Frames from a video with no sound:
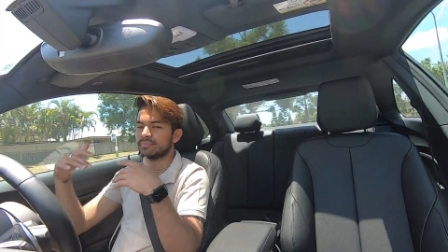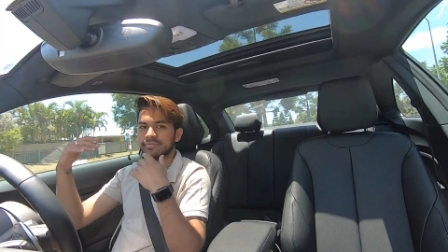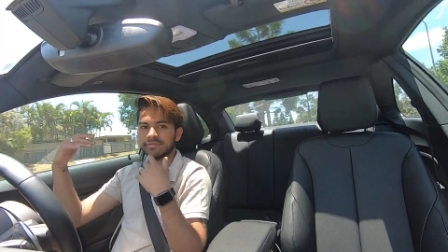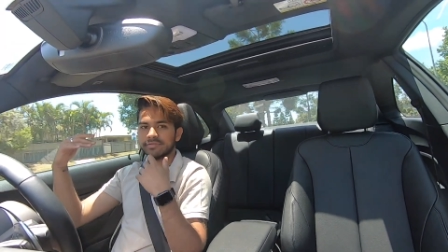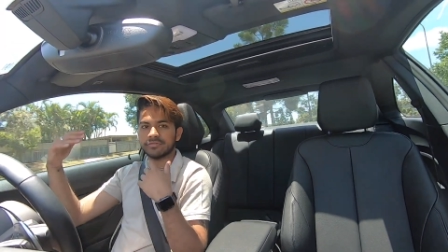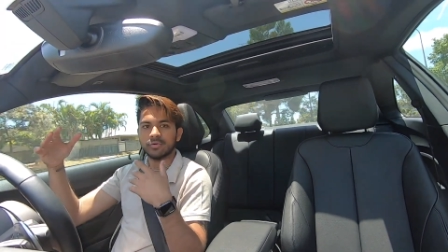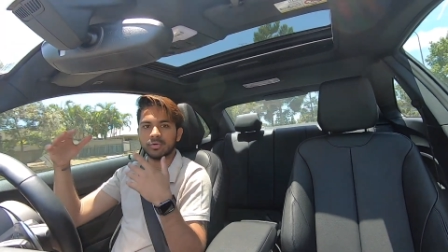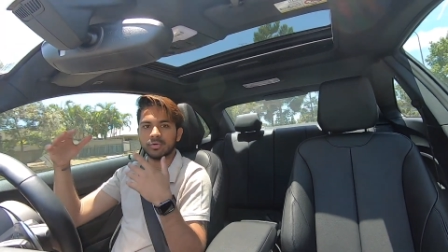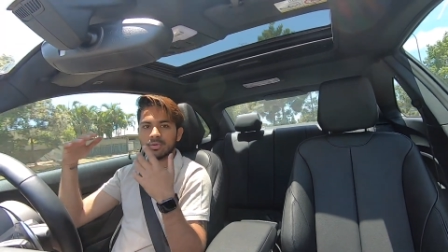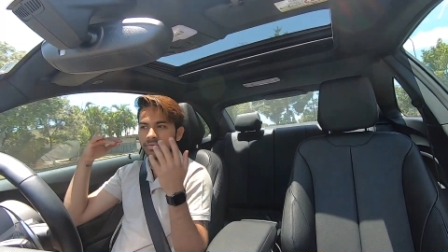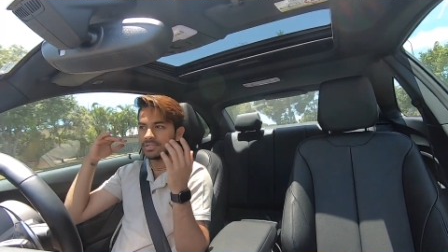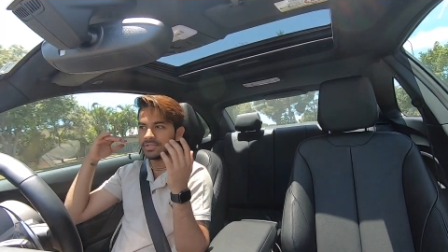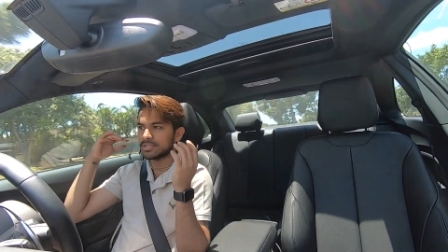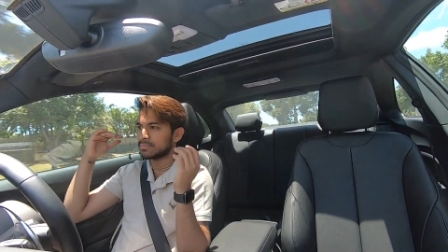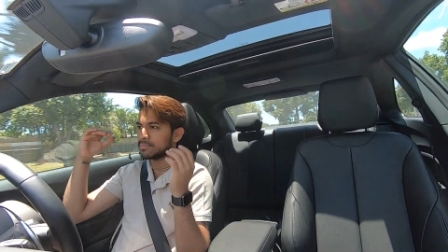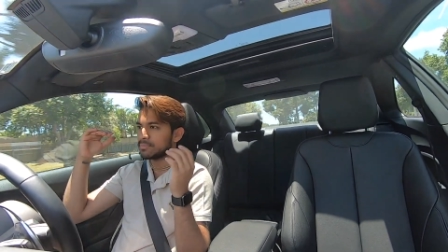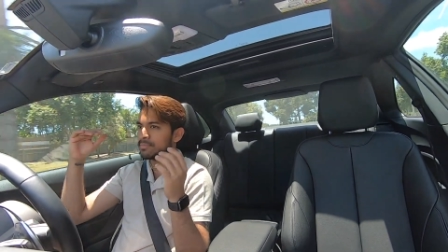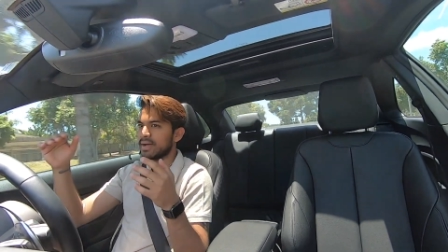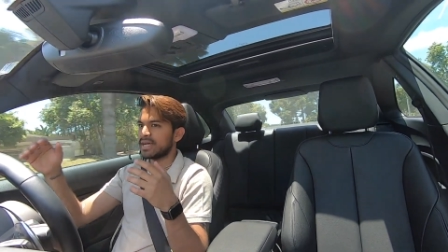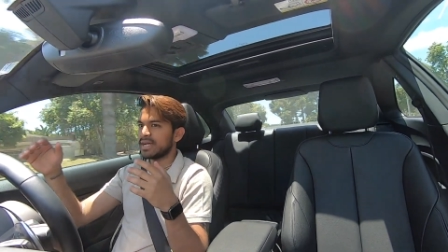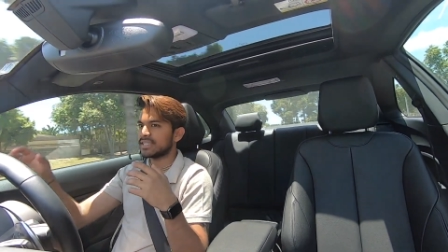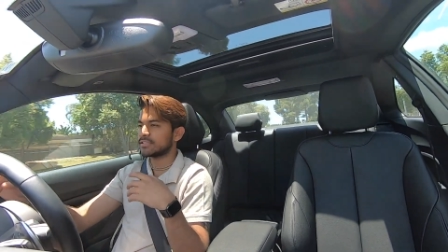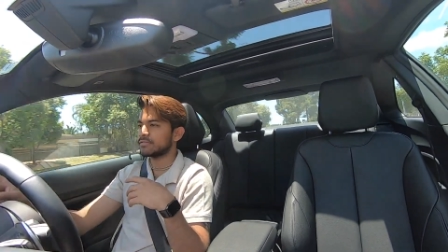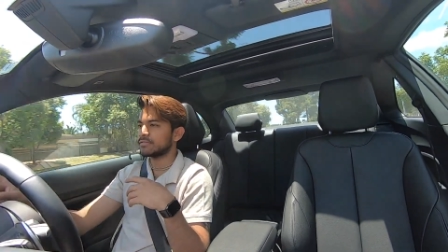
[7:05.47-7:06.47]
performance,
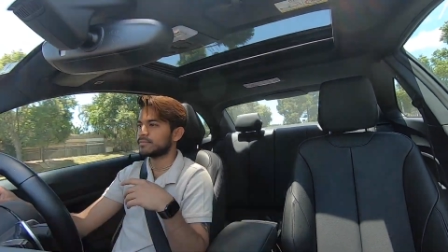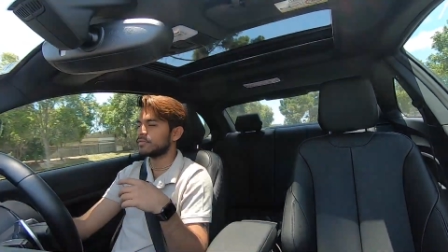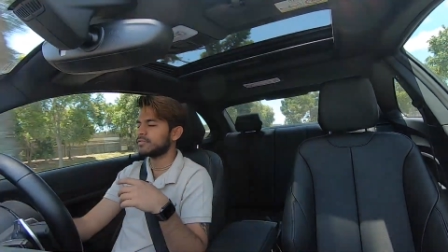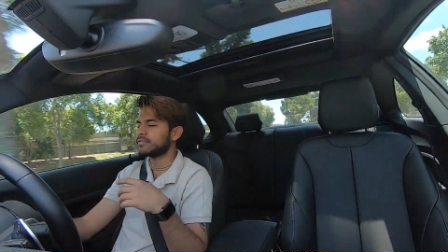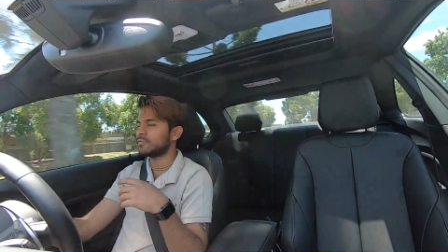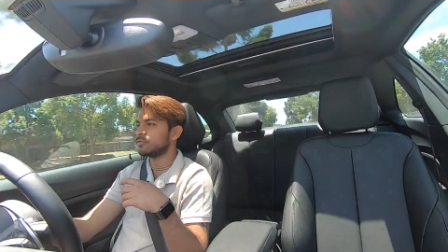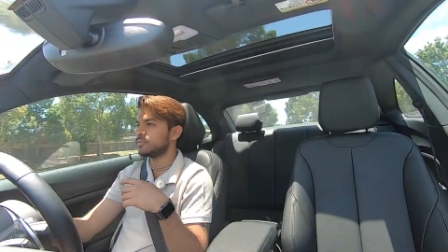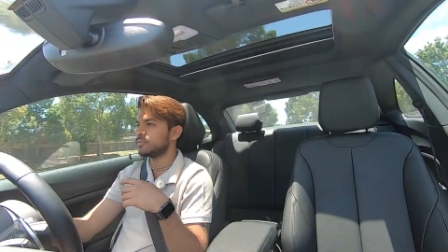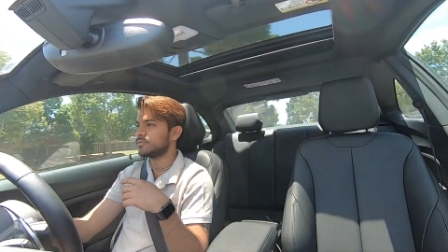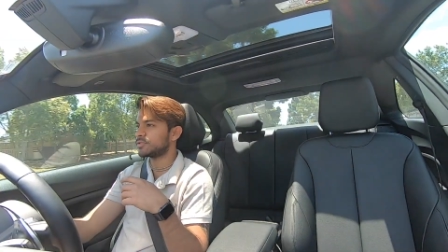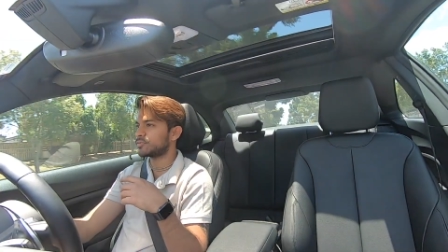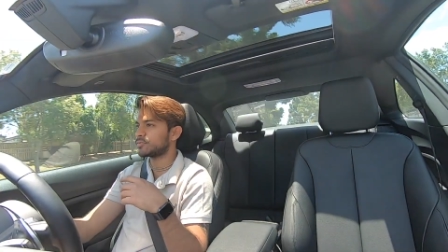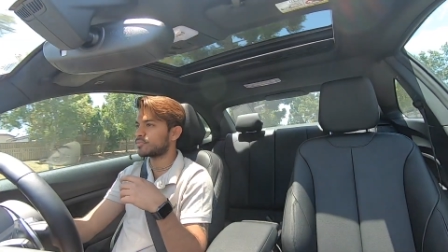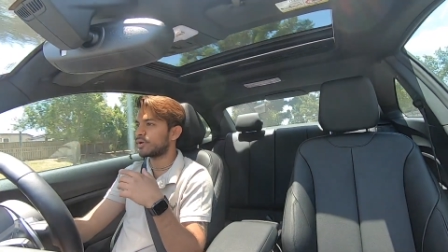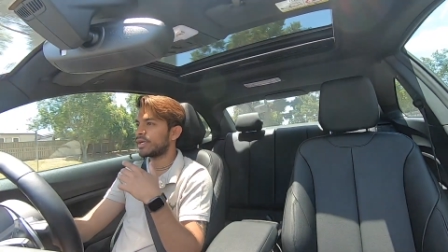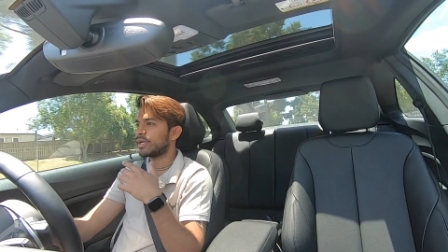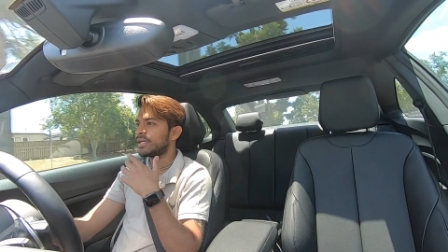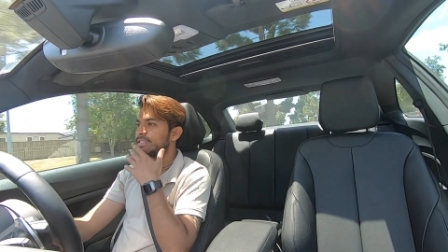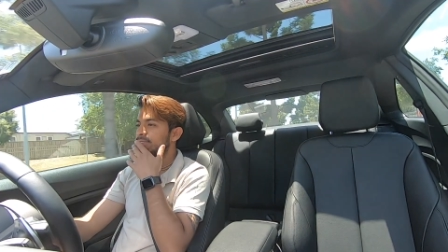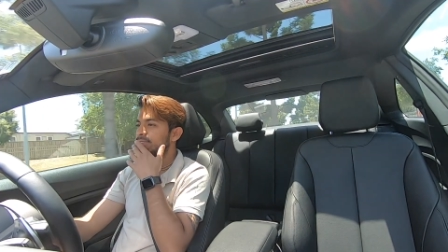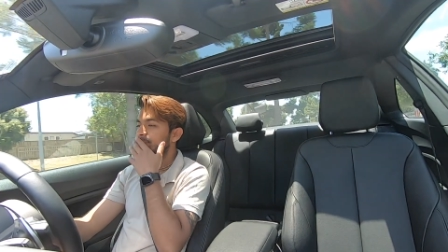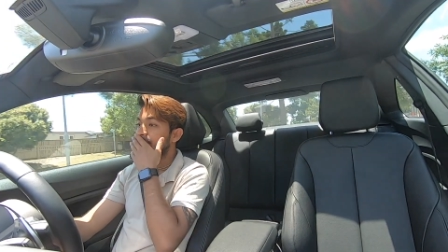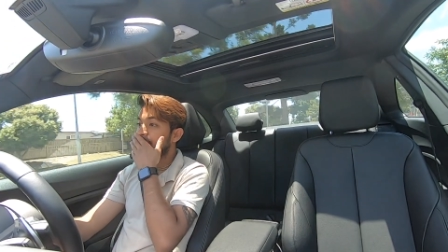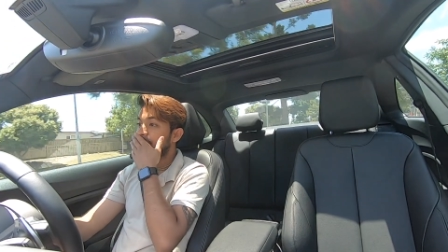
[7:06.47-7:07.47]
massive performance
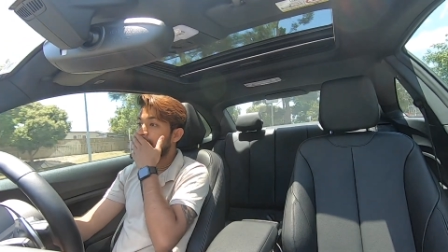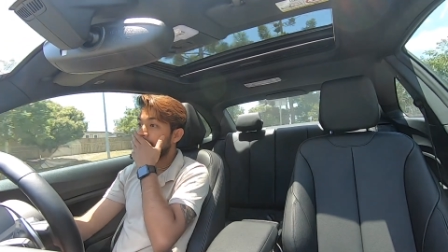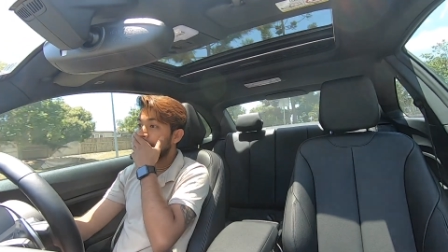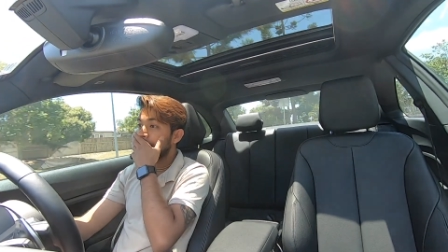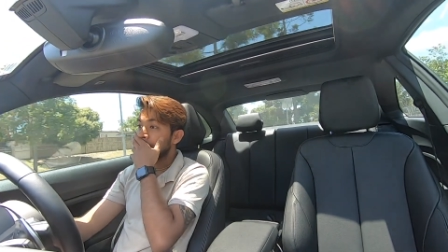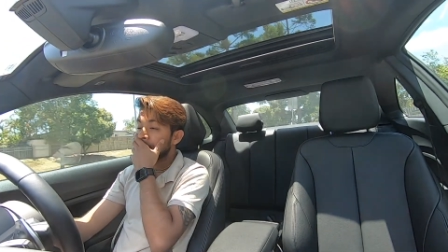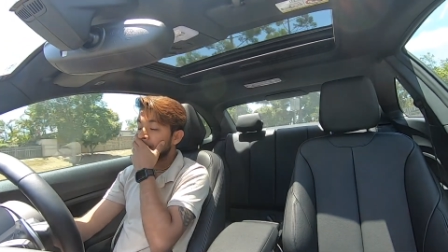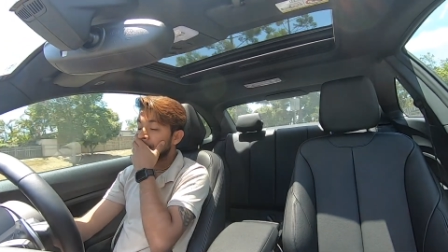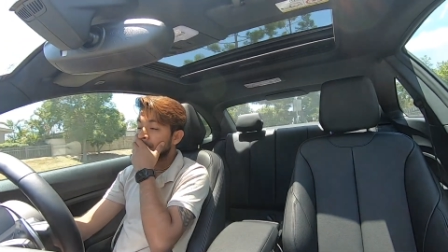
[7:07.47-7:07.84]
brakes, but